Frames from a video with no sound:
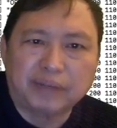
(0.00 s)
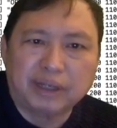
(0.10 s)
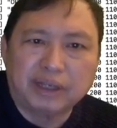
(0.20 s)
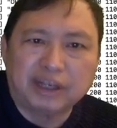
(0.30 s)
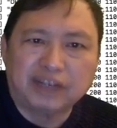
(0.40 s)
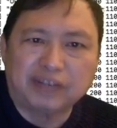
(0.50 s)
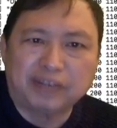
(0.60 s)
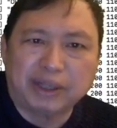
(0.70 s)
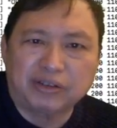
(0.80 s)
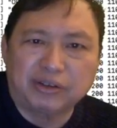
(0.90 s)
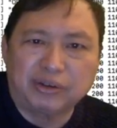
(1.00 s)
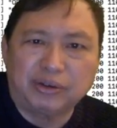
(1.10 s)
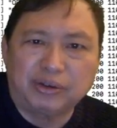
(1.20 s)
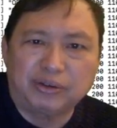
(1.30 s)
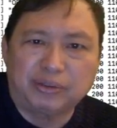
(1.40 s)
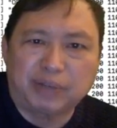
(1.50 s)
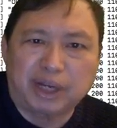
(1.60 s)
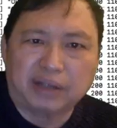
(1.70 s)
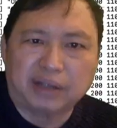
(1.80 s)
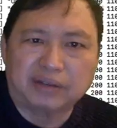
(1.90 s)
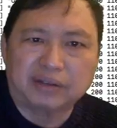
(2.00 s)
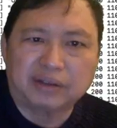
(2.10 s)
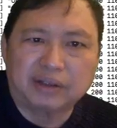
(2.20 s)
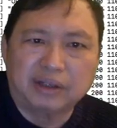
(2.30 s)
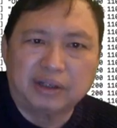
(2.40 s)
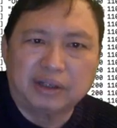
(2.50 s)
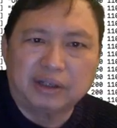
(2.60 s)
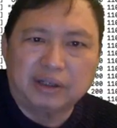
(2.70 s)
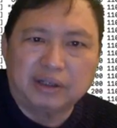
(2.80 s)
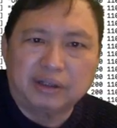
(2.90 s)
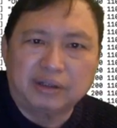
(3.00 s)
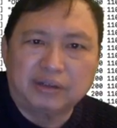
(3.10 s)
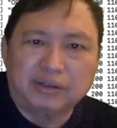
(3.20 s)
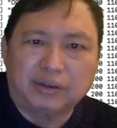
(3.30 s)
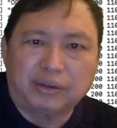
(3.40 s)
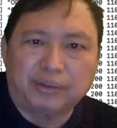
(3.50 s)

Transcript: expense to you to use Brax. So